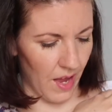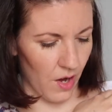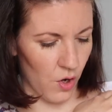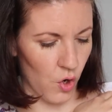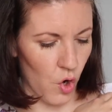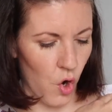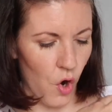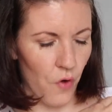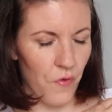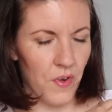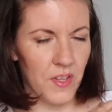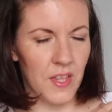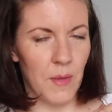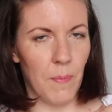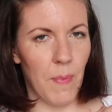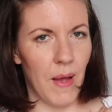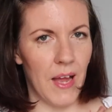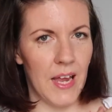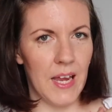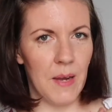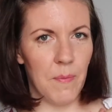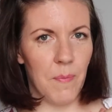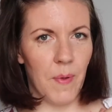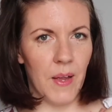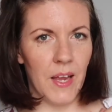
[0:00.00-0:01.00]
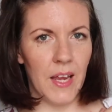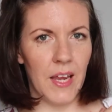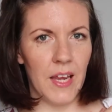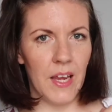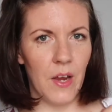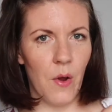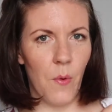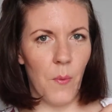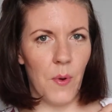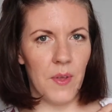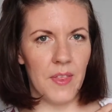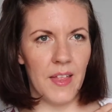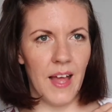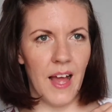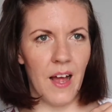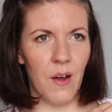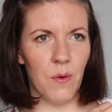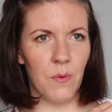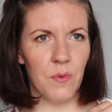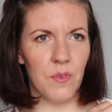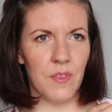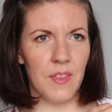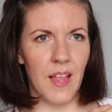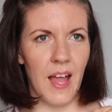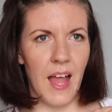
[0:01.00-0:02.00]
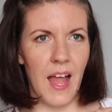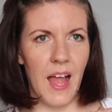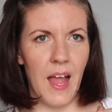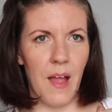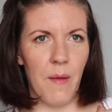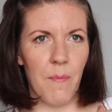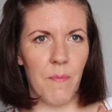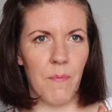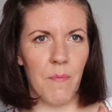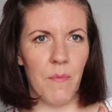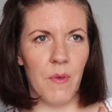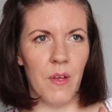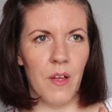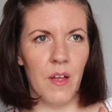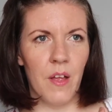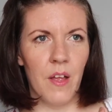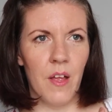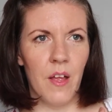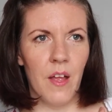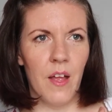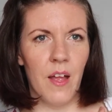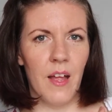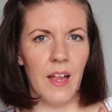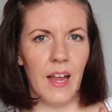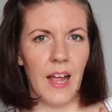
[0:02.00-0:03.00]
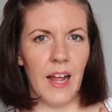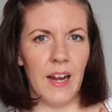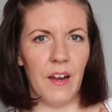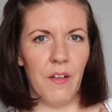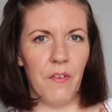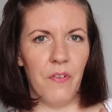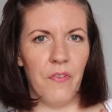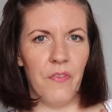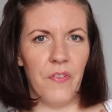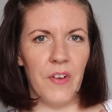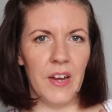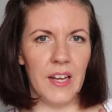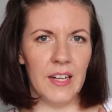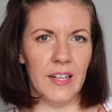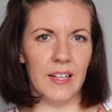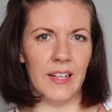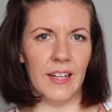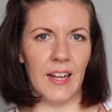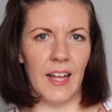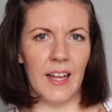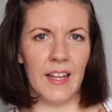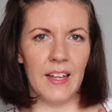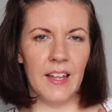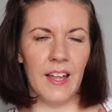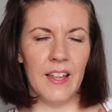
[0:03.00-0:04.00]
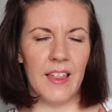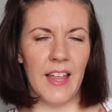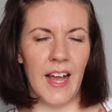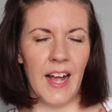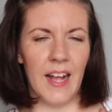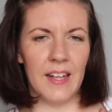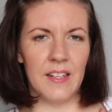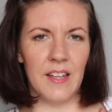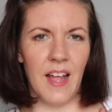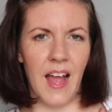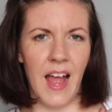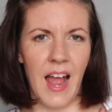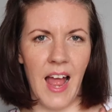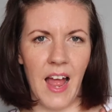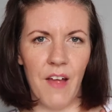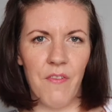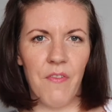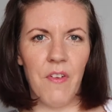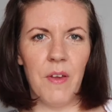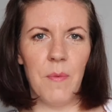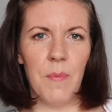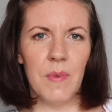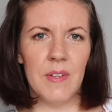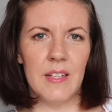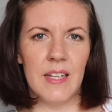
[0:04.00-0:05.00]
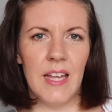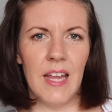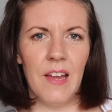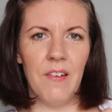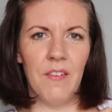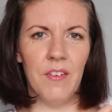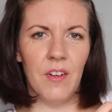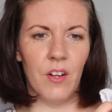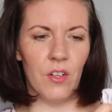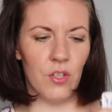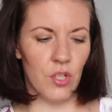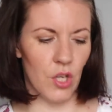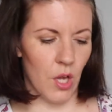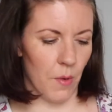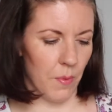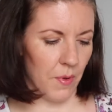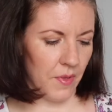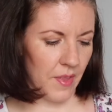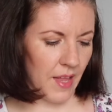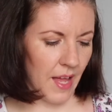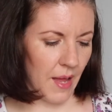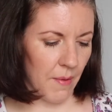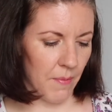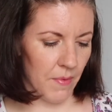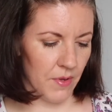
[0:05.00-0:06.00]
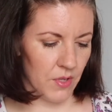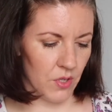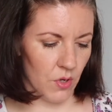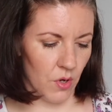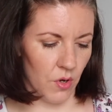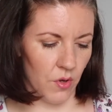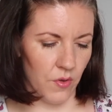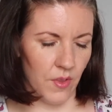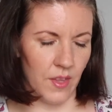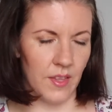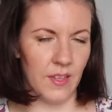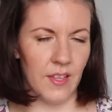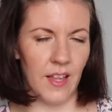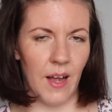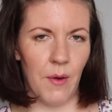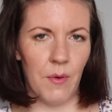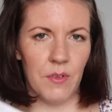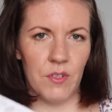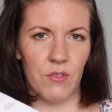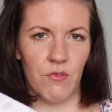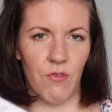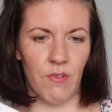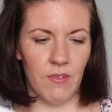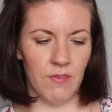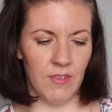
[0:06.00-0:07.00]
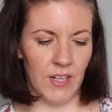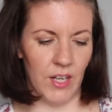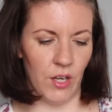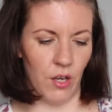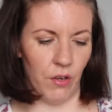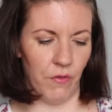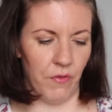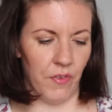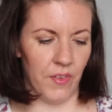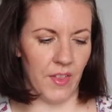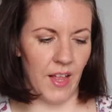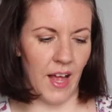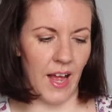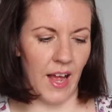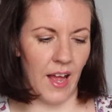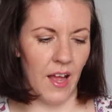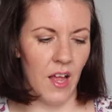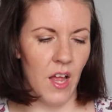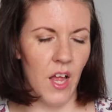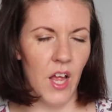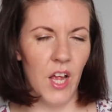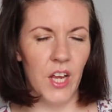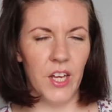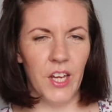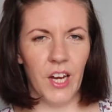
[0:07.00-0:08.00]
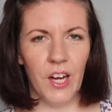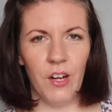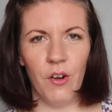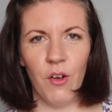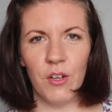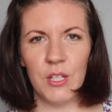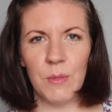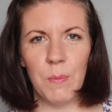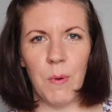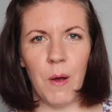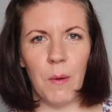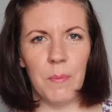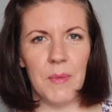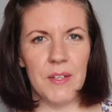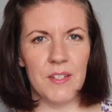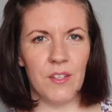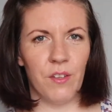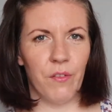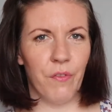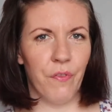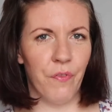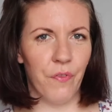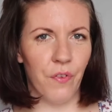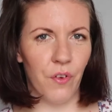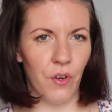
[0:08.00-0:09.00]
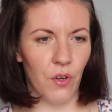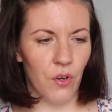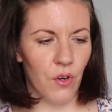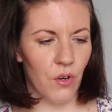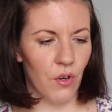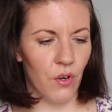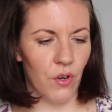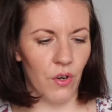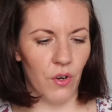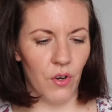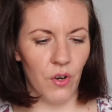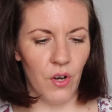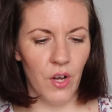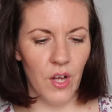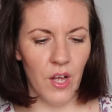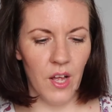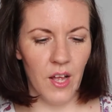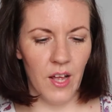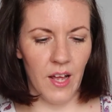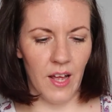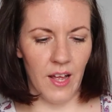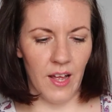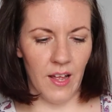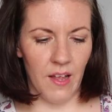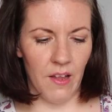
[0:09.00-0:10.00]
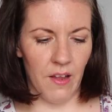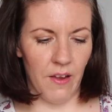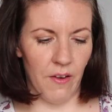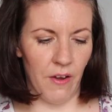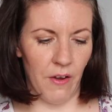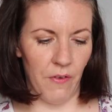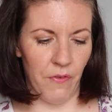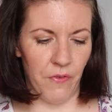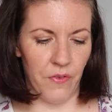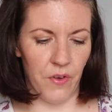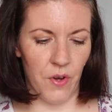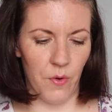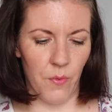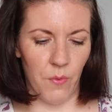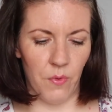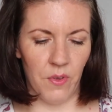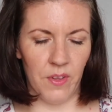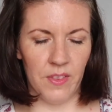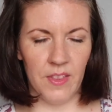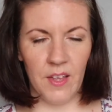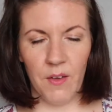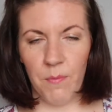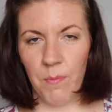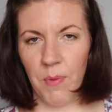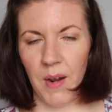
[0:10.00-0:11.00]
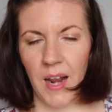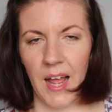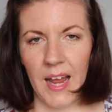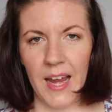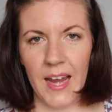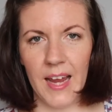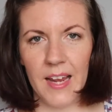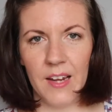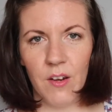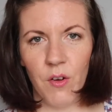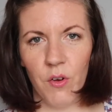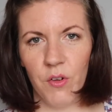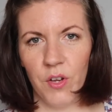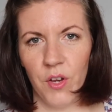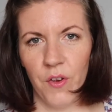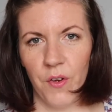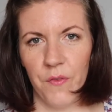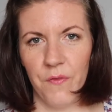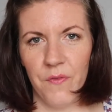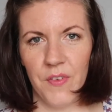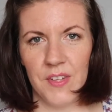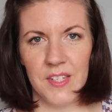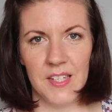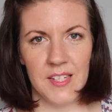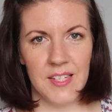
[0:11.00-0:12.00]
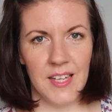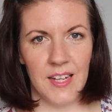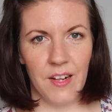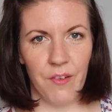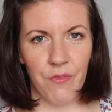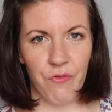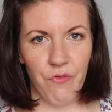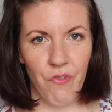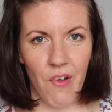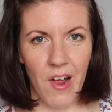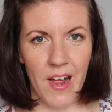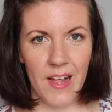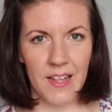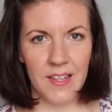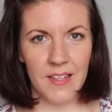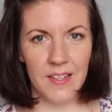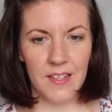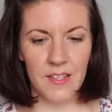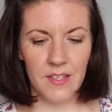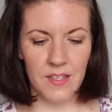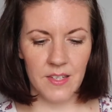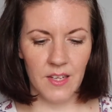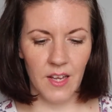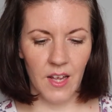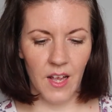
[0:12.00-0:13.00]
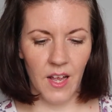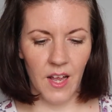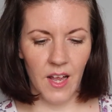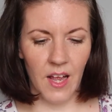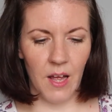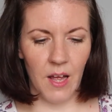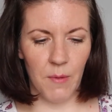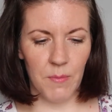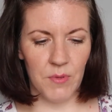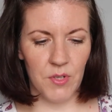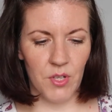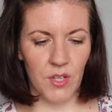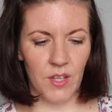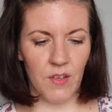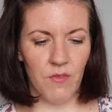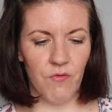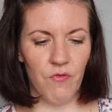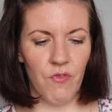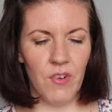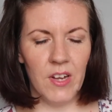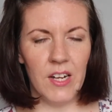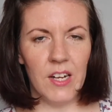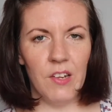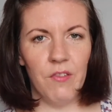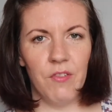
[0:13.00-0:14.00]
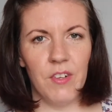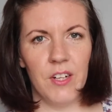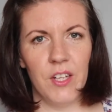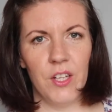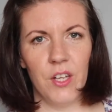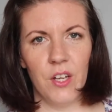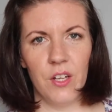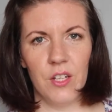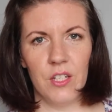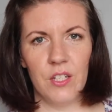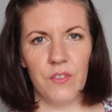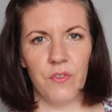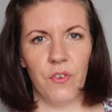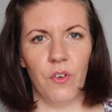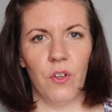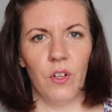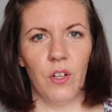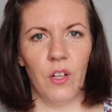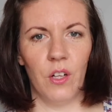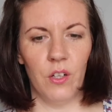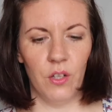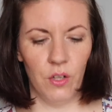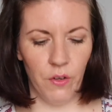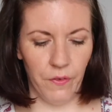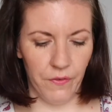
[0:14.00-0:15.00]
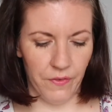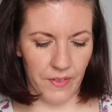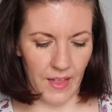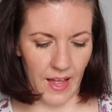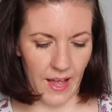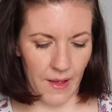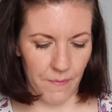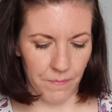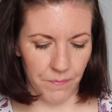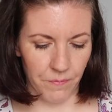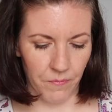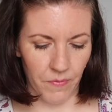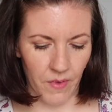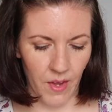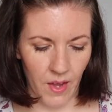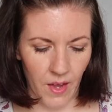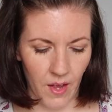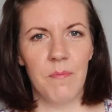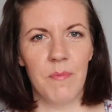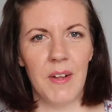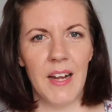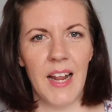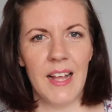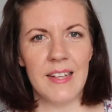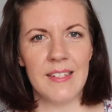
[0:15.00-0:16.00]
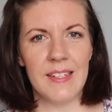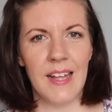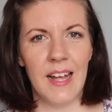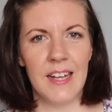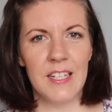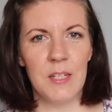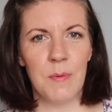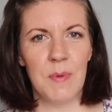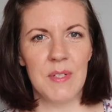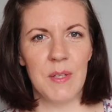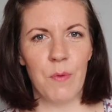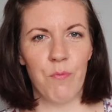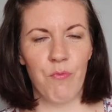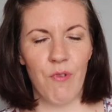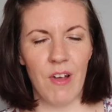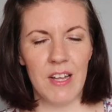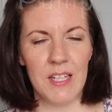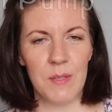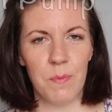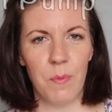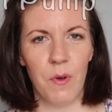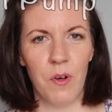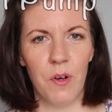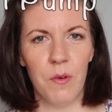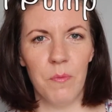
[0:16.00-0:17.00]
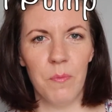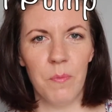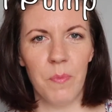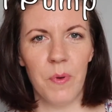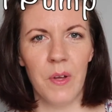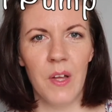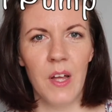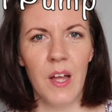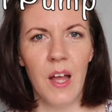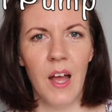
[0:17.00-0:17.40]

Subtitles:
covered the baby without them kind of feeling like they had a heavy material on top of them. So that was really good for that. You can also pop these on the floor if they're playing or you're visiting a friend, so they're really, really useful. Love them. My next item is a breast pump.